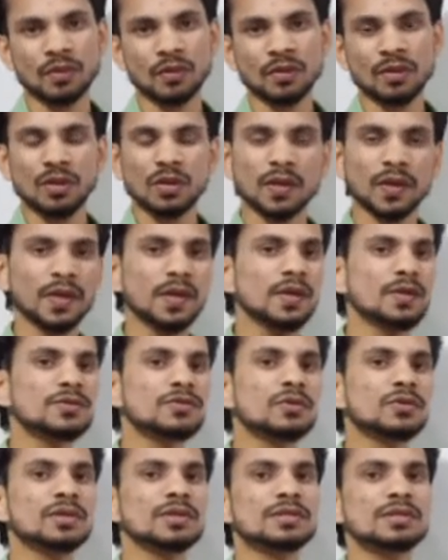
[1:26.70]
Okay,
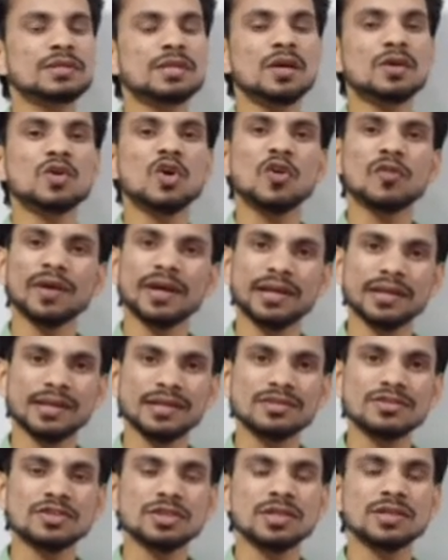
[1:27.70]
so this is the
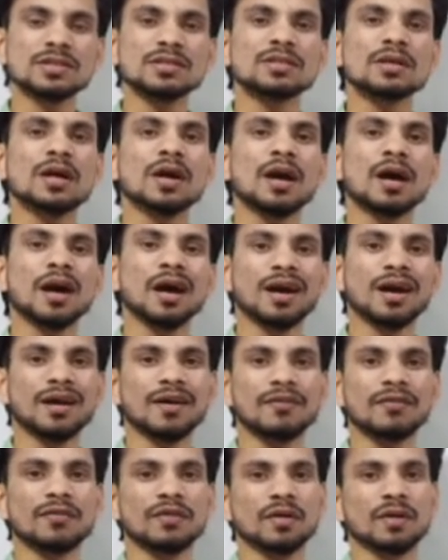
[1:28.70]
covariances
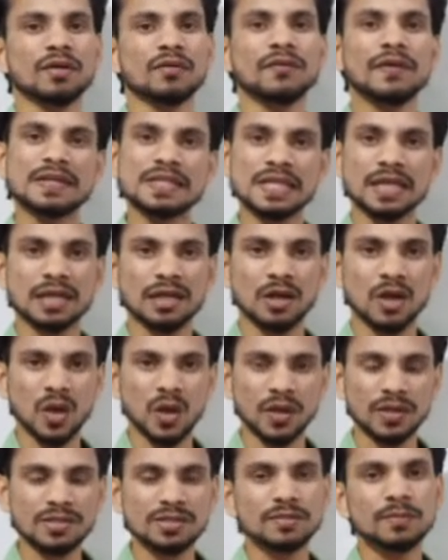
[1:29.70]
of physical
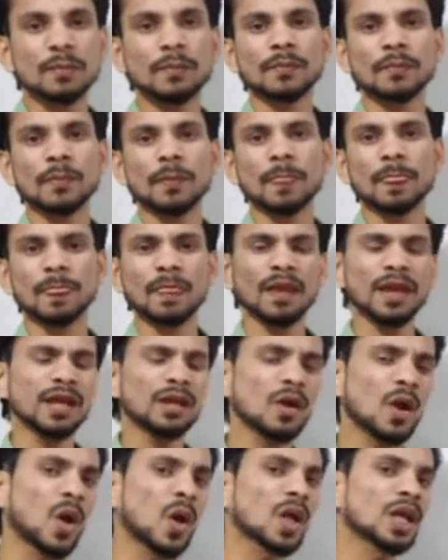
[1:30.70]
laws
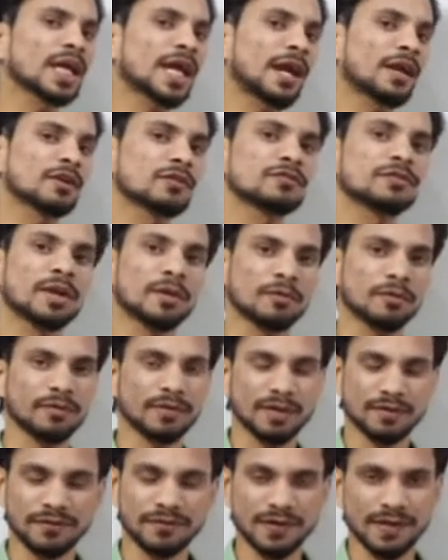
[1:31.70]
in all kind of frame of
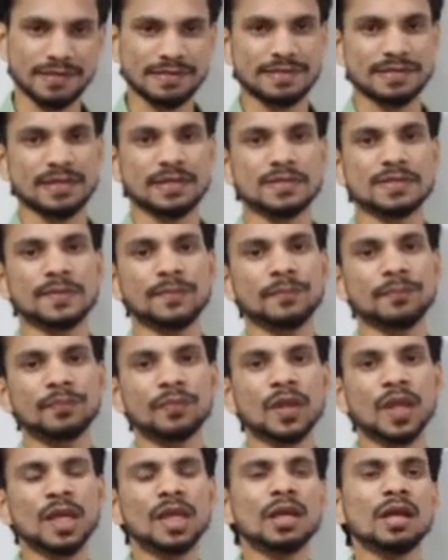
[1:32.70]
references.
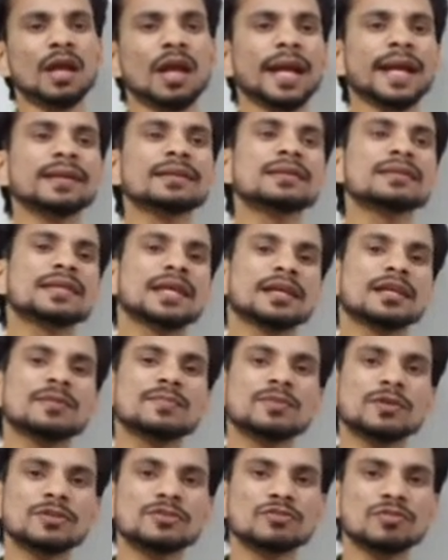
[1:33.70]
And the second
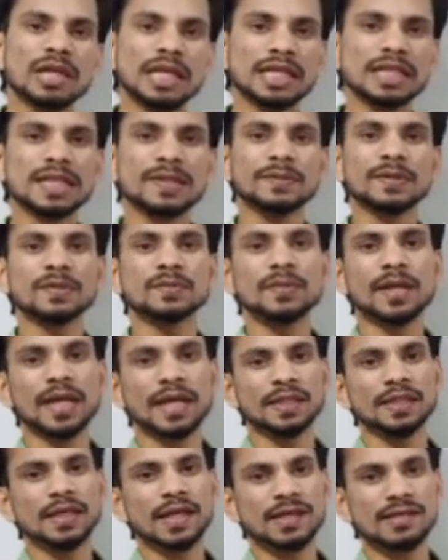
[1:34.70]
postulate given
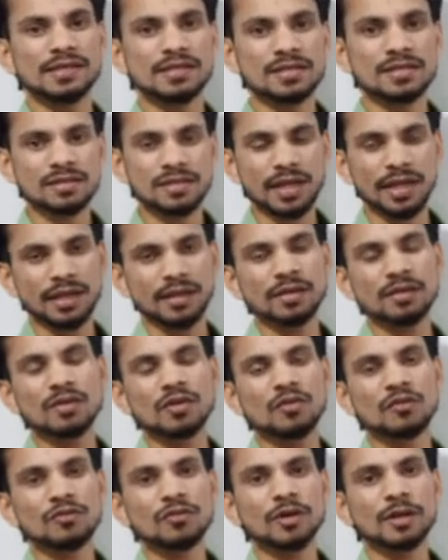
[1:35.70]
by the Einstein
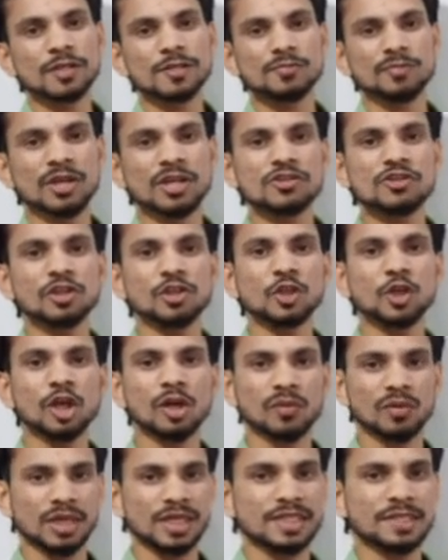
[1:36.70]
for spatial theory
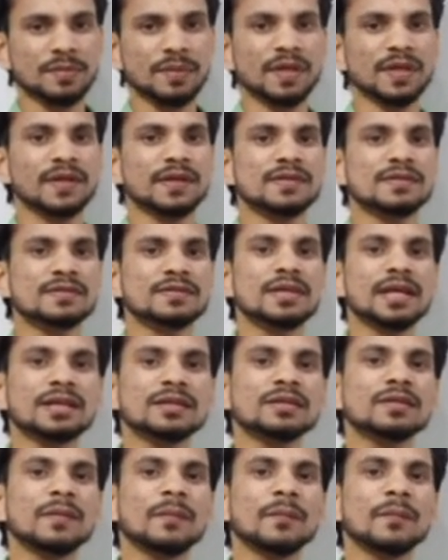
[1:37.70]
of relativity is that